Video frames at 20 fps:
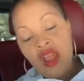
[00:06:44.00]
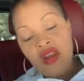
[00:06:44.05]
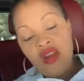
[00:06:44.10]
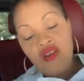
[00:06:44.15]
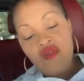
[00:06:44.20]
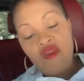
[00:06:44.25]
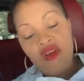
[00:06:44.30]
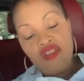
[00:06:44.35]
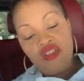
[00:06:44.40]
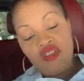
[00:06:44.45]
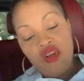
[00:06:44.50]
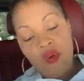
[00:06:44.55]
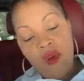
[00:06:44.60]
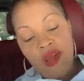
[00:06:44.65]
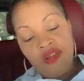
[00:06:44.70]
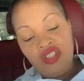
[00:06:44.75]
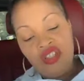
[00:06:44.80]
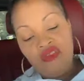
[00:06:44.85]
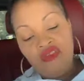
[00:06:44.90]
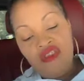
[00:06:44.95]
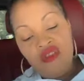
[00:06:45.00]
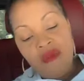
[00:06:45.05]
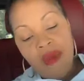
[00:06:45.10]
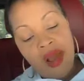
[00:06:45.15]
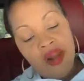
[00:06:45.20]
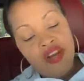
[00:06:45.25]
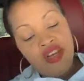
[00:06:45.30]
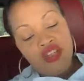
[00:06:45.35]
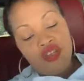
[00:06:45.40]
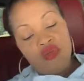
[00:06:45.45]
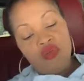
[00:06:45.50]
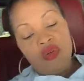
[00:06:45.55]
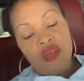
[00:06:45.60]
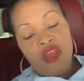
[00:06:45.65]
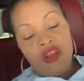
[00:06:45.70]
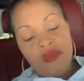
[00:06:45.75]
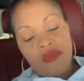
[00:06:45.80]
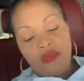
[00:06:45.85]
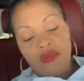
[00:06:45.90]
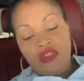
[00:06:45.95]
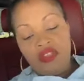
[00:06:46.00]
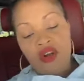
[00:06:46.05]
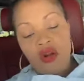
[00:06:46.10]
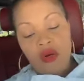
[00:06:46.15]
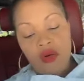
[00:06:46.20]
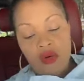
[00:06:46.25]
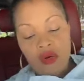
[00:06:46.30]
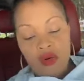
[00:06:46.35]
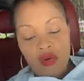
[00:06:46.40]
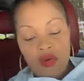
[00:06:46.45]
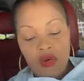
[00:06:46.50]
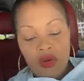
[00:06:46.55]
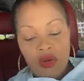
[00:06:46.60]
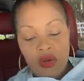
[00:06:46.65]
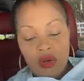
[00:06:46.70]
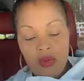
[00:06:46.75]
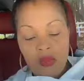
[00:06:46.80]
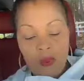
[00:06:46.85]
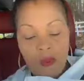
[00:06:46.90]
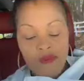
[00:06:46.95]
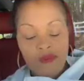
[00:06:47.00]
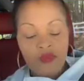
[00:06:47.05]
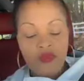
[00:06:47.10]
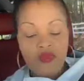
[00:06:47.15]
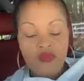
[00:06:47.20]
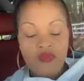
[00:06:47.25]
Any restaurant, if you manage cooking, you're not going to cook good.